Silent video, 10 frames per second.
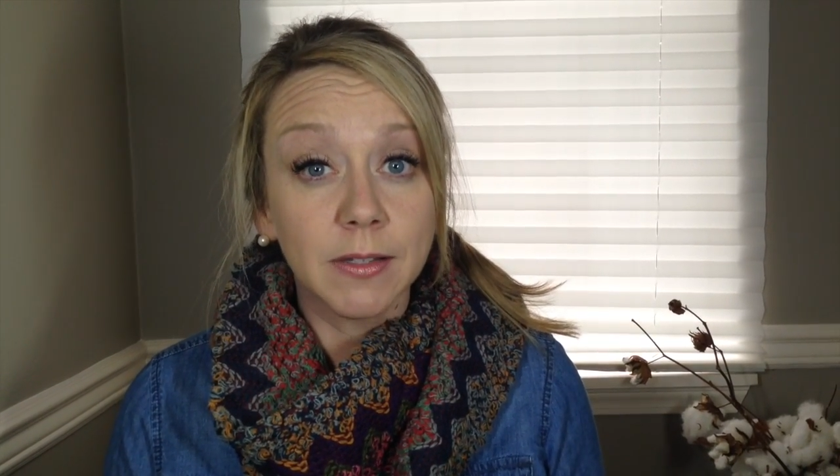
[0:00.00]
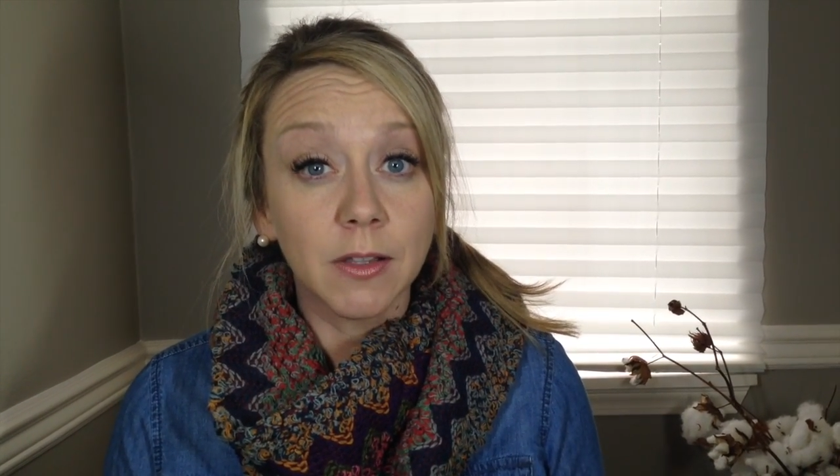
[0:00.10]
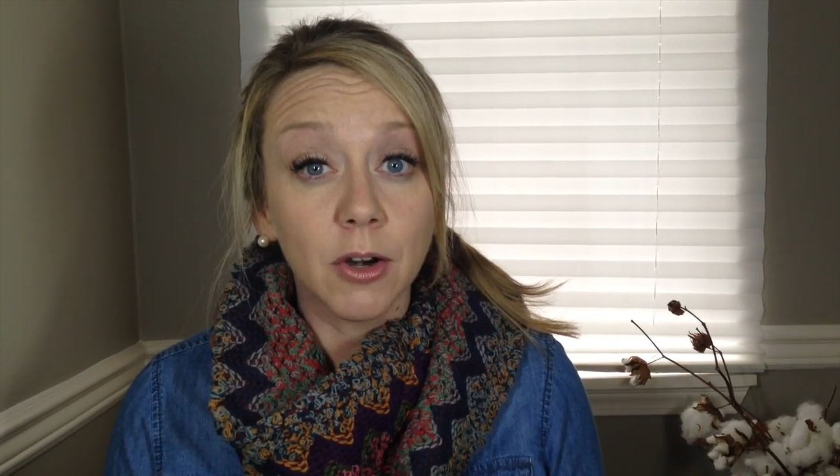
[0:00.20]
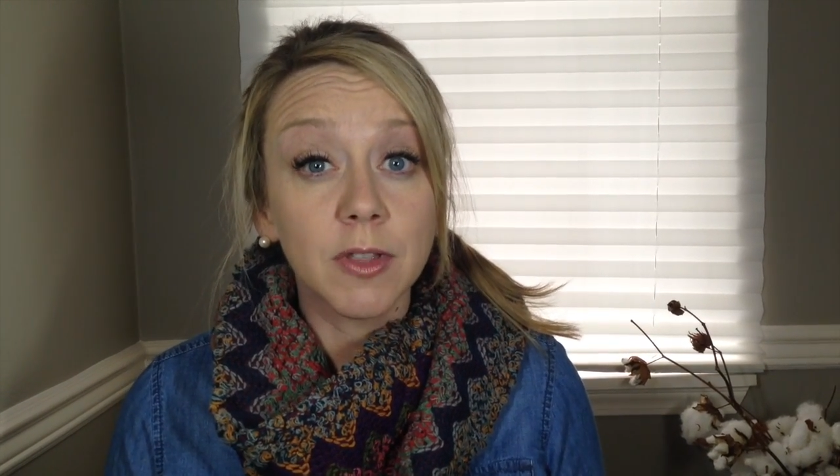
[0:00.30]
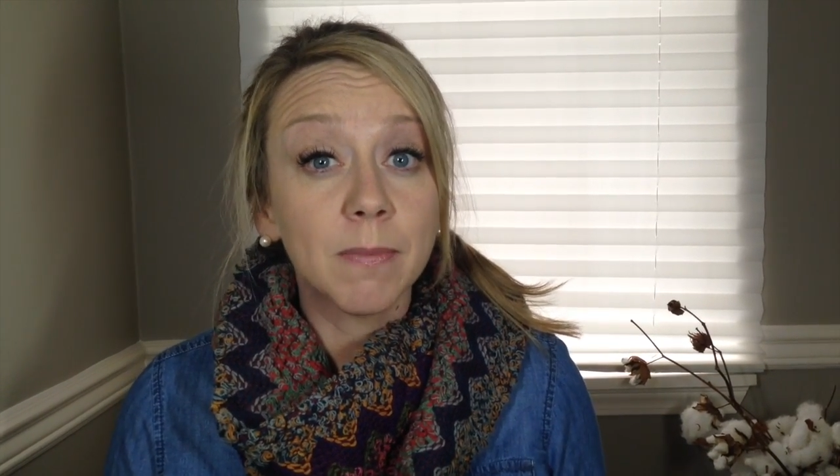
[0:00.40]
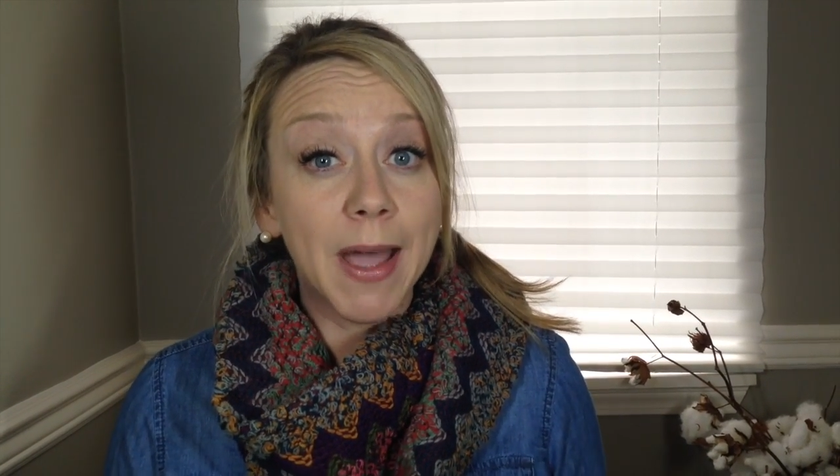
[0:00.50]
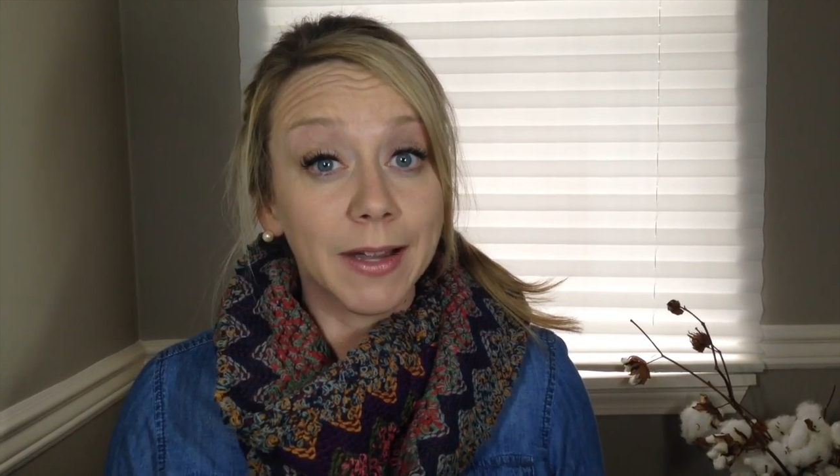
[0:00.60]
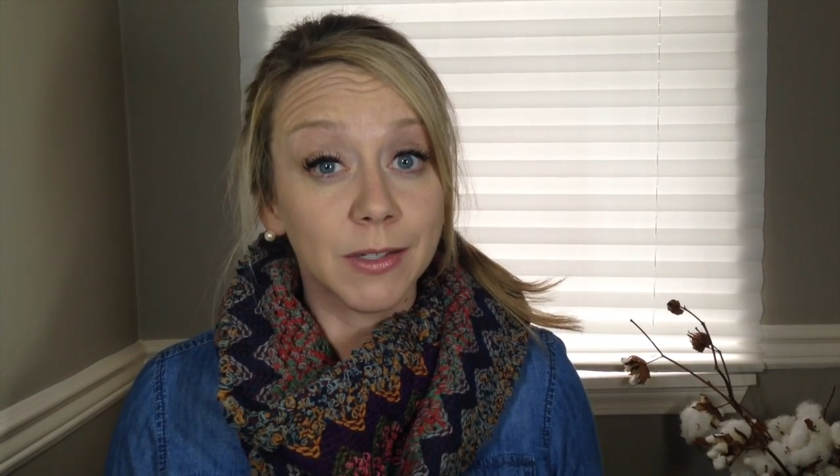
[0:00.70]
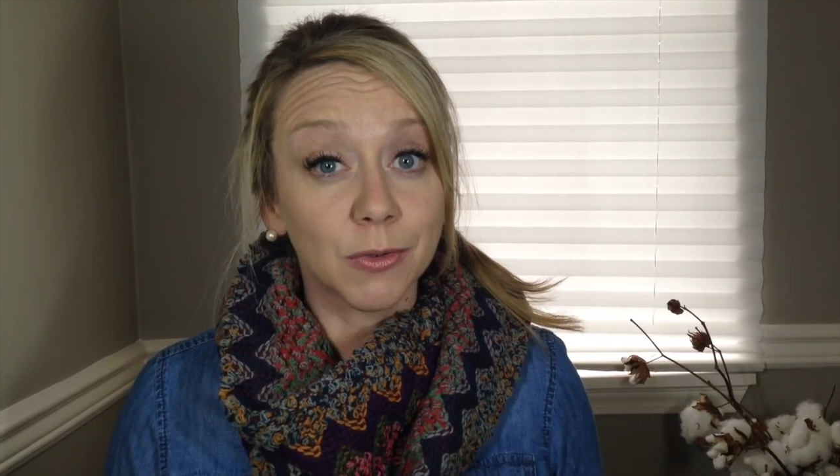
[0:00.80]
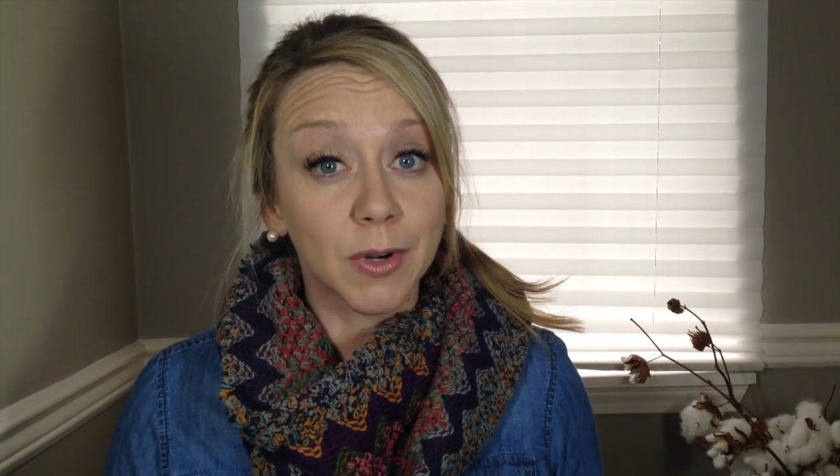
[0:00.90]
is learn the
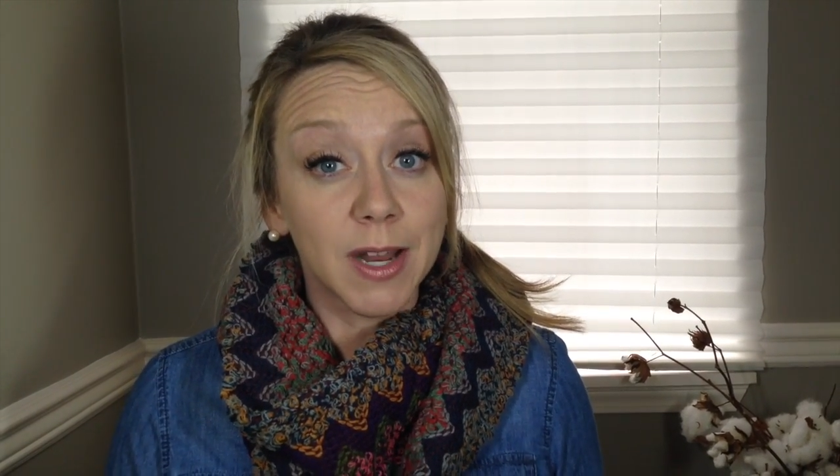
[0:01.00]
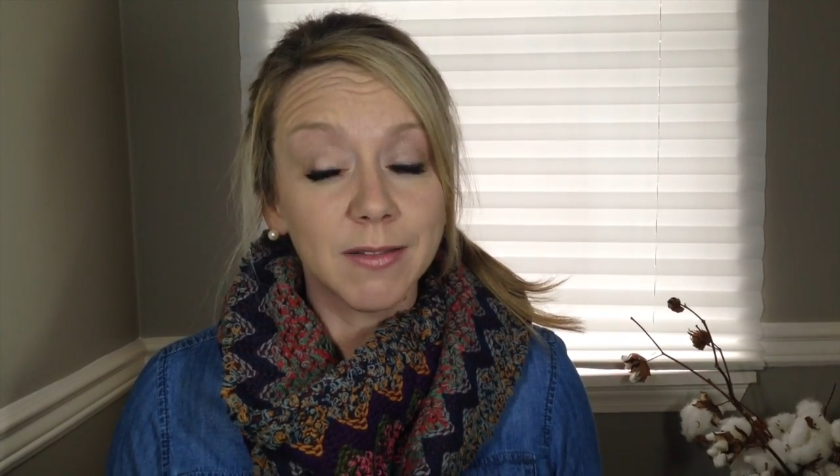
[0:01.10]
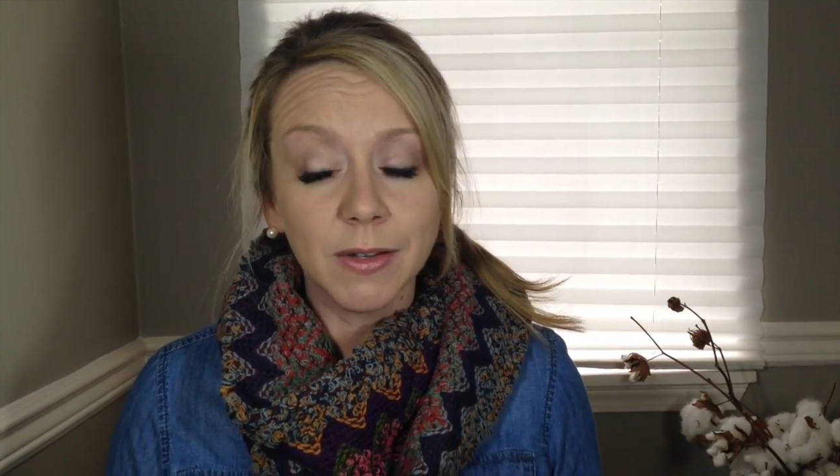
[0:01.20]
backstory.